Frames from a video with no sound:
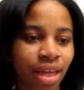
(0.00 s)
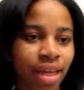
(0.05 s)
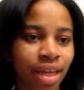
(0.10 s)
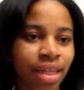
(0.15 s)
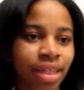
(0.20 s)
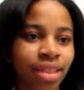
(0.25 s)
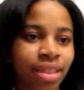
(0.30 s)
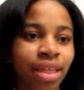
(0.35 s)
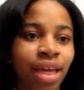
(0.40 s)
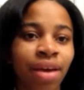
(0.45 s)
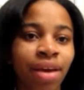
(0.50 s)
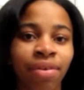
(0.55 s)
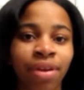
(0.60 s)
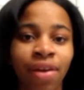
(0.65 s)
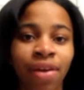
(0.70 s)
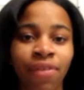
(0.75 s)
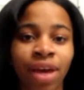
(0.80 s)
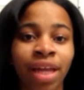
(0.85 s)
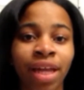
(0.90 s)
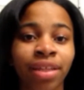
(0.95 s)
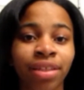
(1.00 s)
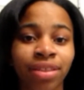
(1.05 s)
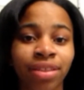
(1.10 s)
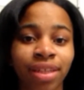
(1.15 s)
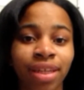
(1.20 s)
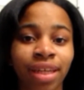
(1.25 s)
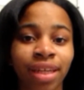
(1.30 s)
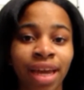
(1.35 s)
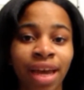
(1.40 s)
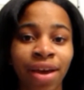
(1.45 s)
it's like when I finally
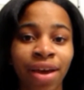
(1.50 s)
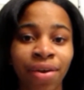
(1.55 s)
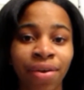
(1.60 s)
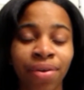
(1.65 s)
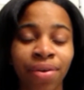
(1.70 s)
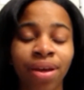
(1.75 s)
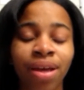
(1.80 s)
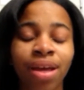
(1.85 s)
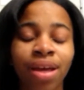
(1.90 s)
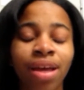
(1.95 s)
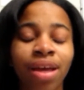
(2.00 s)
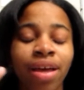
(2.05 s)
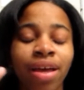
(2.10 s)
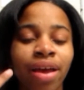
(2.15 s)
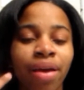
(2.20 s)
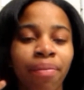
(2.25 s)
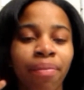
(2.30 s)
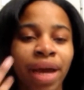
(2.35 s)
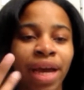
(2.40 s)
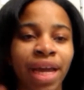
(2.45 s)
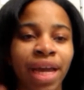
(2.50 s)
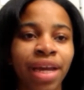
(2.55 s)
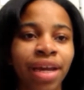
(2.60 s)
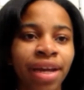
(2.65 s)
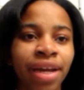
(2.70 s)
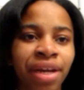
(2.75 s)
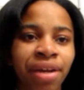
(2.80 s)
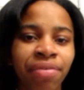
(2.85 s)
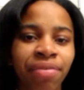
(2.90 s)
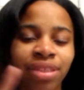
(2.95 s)
took it out, my
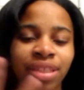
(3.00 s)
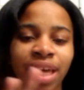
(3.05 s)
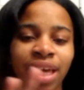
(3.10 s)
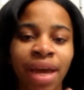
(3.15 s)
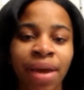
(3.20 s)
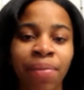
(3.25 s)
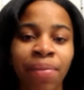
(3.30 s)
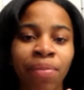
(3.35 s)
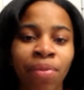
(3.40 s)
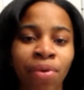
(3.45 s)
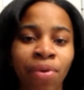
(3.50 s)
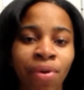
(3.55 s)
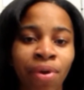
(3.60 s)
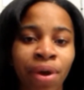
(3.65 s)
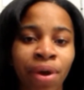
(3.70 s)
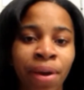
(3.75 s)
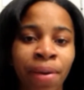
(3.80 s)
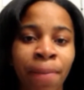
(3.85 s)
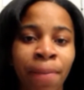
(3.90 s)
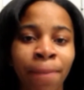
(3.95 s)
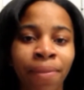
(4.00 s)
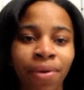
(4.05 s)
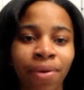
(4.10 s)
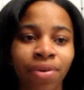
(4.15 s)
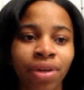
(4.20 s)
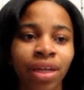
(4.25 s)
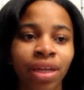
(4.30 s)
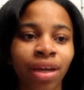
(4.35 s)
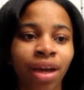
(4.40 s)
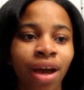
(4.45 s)
hair, it was like more
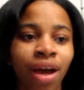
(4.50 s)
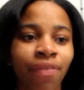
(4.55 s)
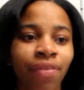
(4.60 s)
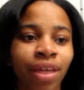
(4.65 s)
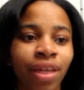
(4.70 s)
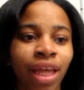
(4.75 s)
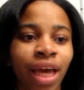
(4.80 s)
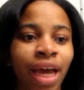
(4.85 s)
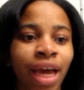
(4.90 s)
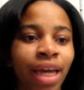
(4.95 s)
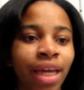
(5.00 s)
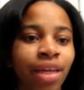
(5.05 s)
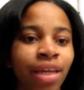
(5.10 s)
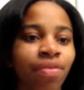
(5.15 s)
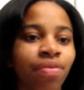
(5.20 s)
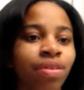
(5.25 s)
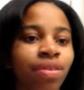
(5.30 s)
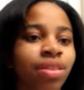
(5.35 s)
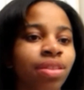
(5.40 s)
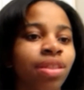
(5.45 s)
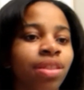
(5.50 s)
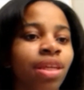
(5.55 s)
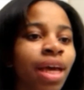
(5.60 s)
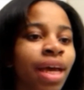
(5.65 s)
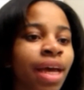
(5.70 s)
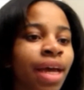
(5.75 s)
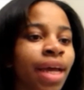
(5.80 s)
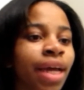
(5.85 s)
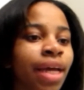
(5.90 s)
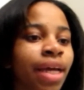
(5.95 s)
broken off a lot. It was
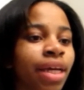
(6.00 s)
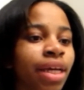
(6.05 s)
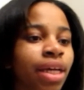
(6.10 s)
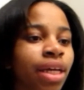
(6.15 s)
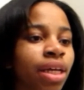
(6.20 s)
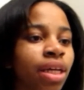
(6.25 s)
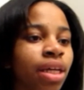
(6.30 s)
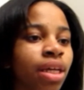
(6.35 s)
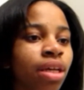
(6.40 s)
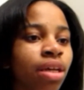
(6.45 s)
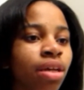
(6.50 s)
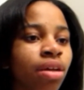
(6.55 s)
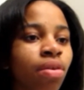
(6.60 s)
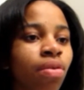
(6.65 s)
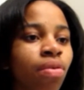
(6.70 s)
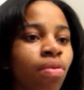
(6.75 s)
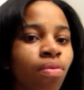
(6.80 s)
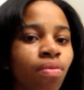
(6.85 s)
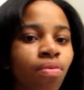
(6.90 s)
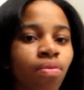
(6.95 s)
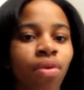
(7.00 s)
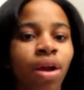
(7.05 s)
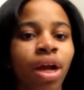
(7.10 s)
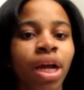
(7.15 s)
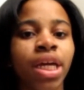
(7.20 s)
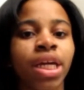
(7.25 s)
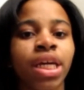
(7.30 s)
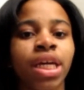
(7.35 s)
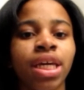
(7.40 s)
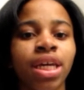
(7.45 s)
like
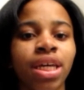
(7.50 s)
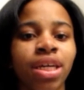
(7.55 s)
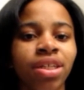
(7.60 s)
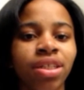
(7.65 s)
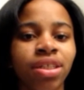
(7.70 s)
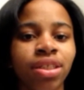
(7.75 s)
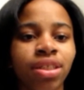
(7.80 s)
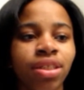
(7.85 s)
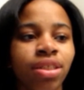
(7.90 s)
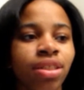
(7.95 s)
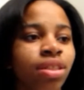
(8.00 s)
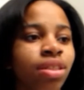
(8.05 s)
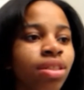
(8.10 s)
right here